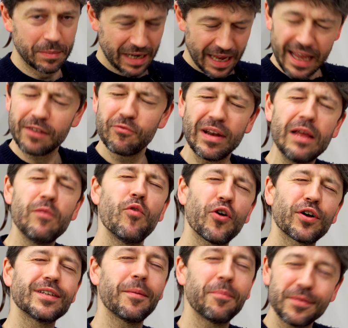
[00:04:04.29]
but they get really
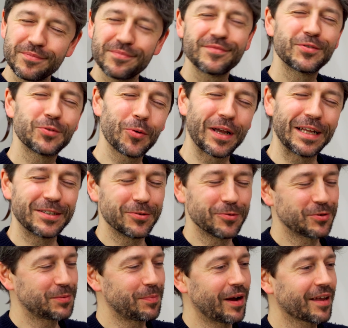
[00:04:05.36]
worked up talking
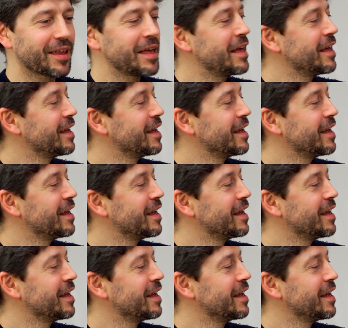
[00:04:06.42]
to Spike.